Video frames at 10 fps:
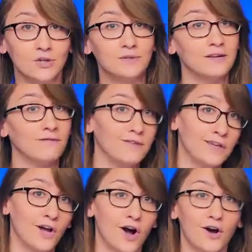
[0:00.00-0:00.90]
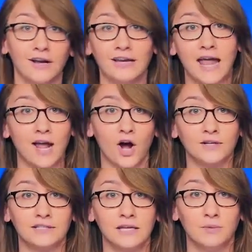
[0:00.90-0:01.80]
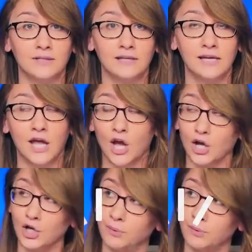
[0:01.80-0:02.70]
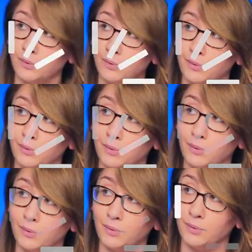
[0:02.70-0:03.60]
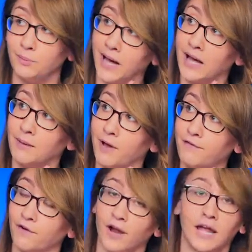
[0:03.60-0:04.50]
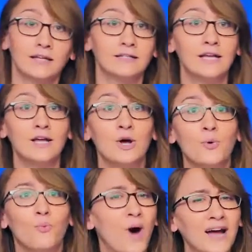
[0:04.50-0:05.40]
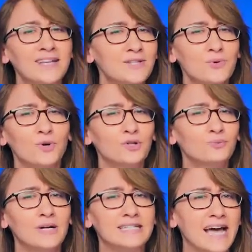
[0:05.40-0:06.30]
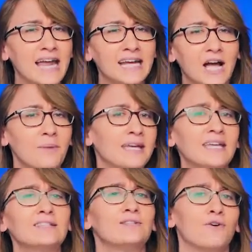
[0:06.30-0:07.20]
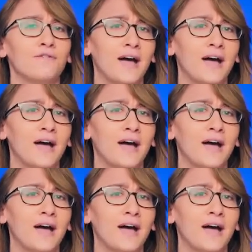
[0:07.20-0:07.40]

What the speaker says: and using VR and AR seamlessly, goodbye buffering, why does the world want data coming in so